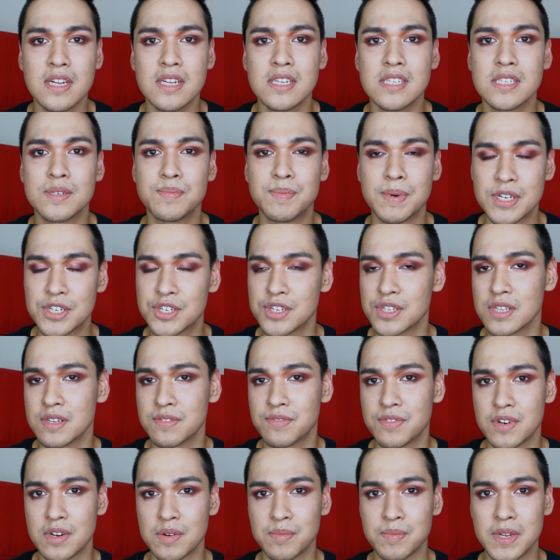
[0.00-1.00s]
Especially
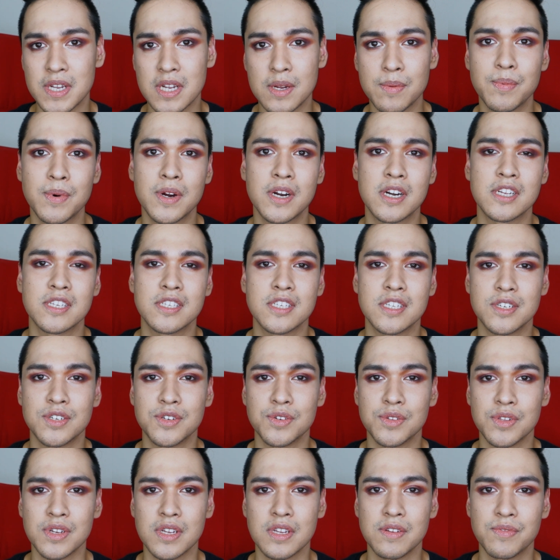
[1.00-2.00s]
if you're a makeup artist and
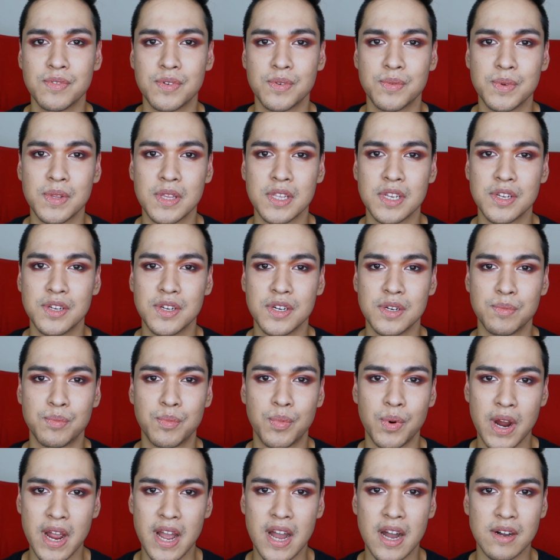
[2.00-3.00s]
you're looking for really good
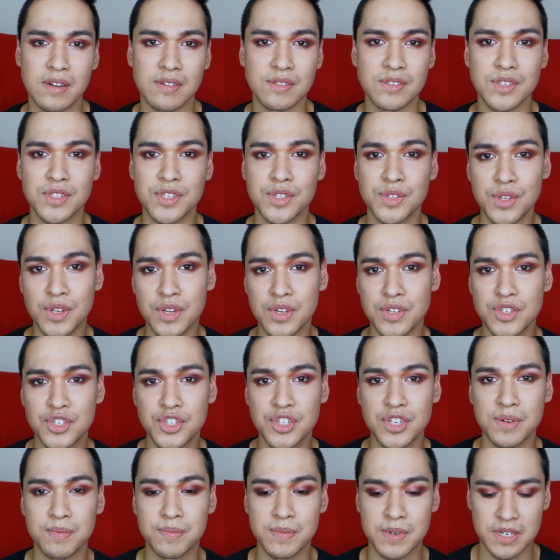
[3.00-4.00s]
browns, good
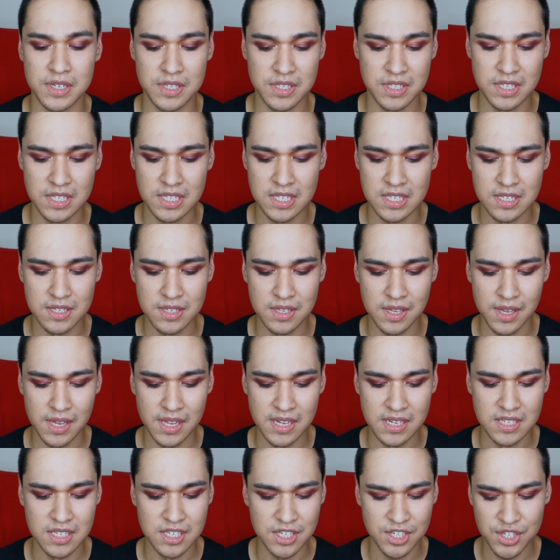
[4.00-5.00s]
shimmers. This is
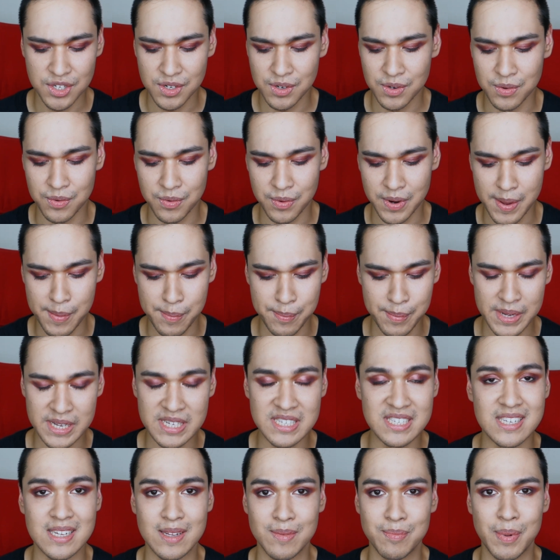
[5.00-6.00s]
like such a great
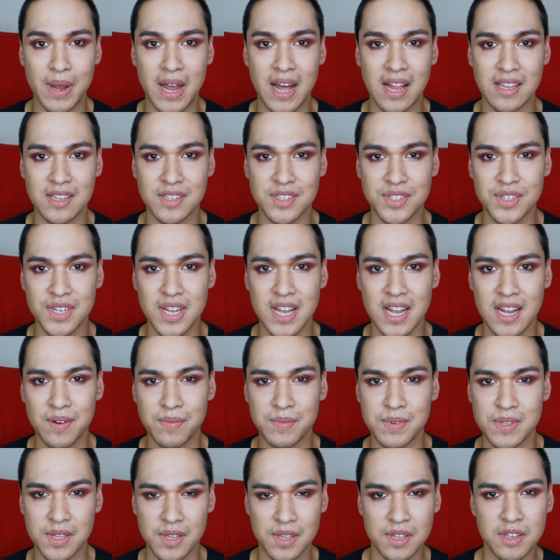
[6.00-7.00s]
basic palette to have
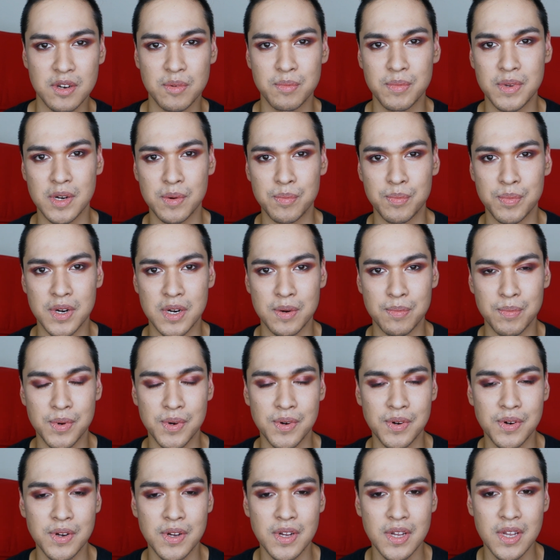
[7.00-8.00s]
with a little bit of
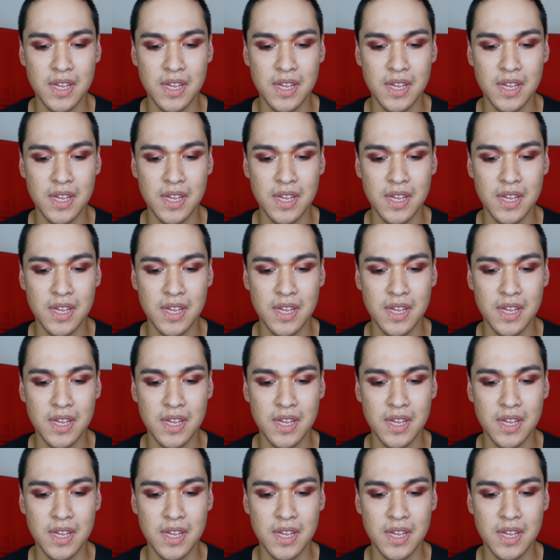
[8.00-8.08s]
purple.